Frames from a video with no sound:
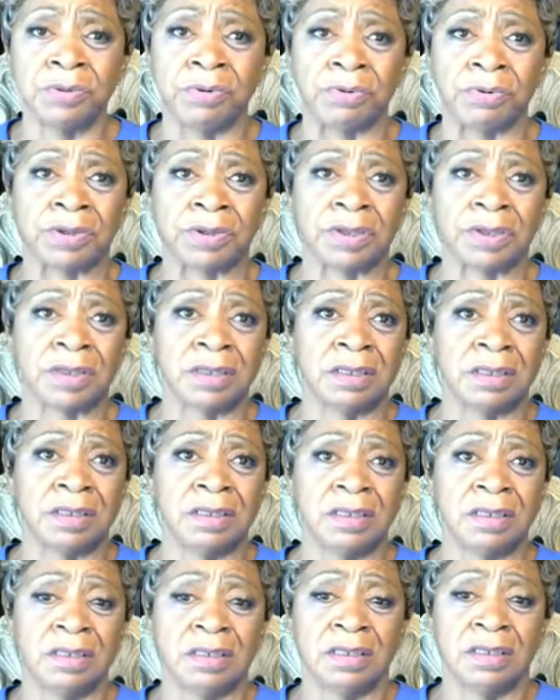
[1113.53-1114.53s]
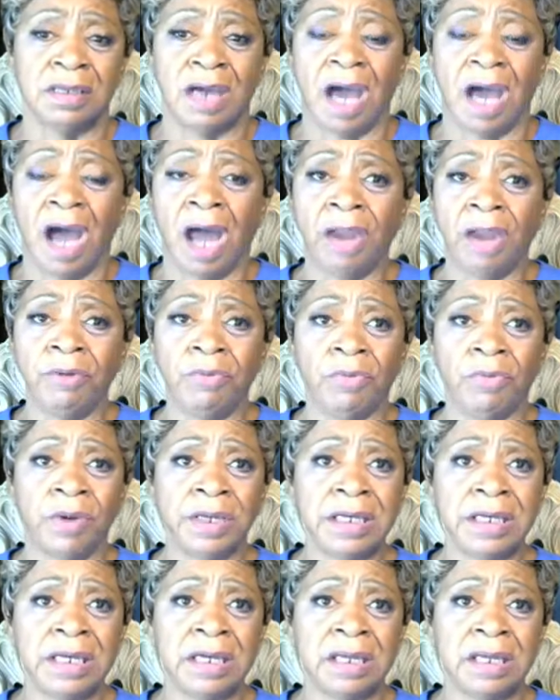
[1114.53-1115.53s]
truth, I
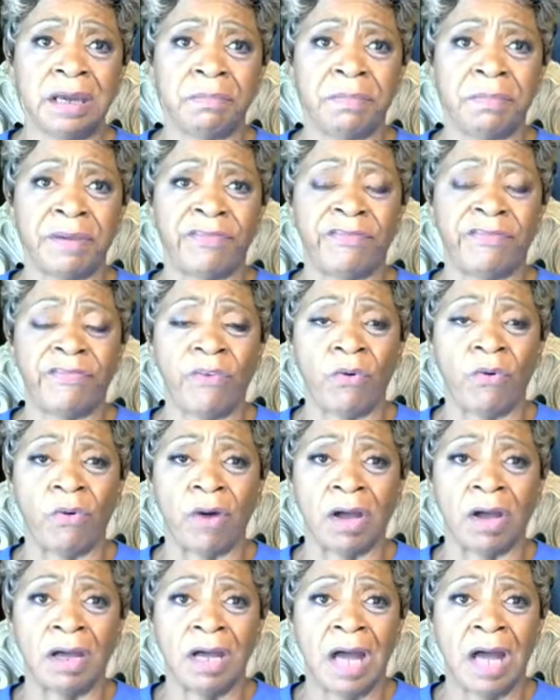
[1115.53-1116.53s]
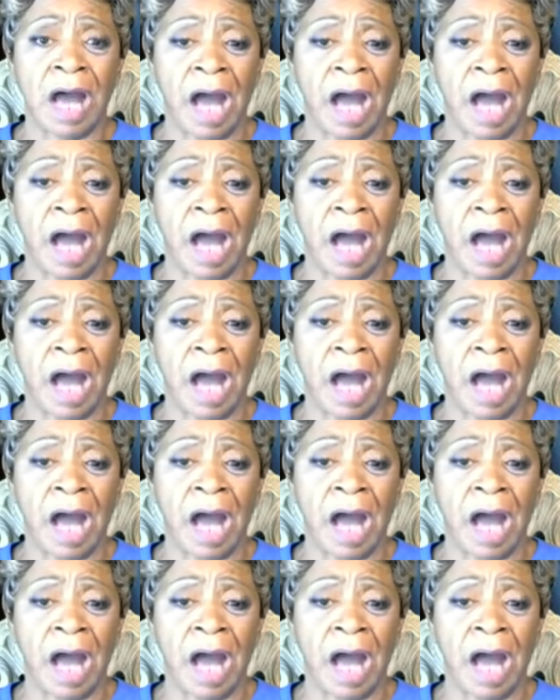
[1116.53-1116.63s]
don't want to get up at 4.